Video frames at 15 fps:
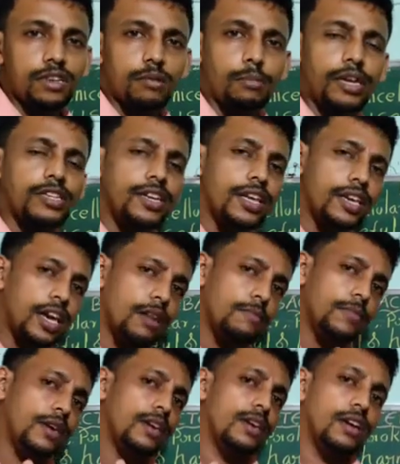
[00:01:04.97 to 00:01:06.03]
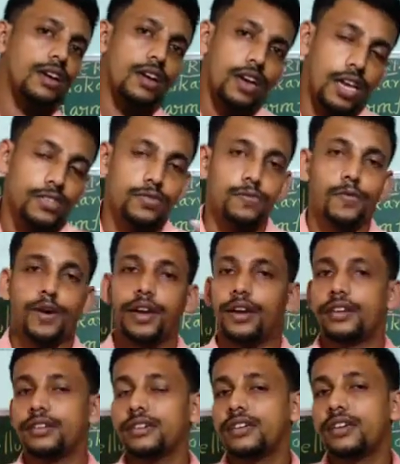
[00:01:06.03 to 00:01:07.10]
Bacteria can be classified
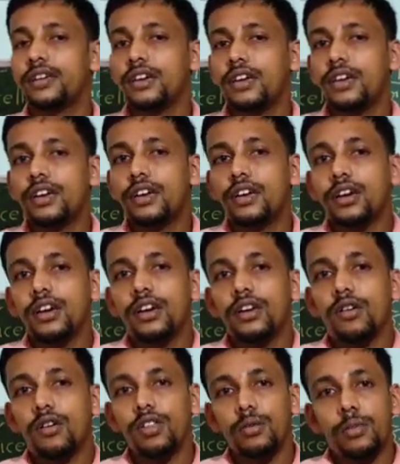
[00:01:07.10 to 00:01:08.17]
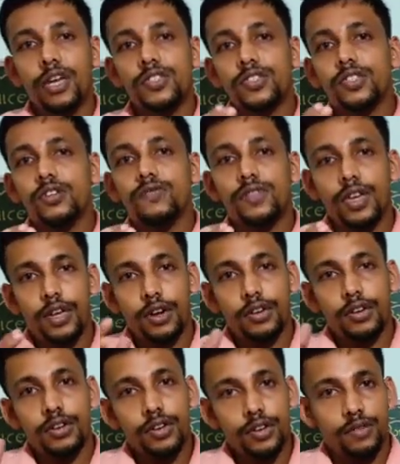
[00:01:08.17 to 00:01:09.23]
on the basis of their
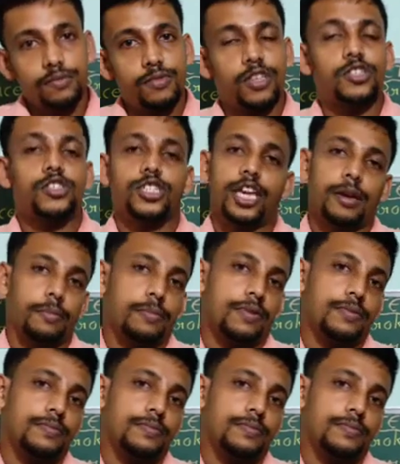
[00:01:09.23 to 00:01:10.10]
shape,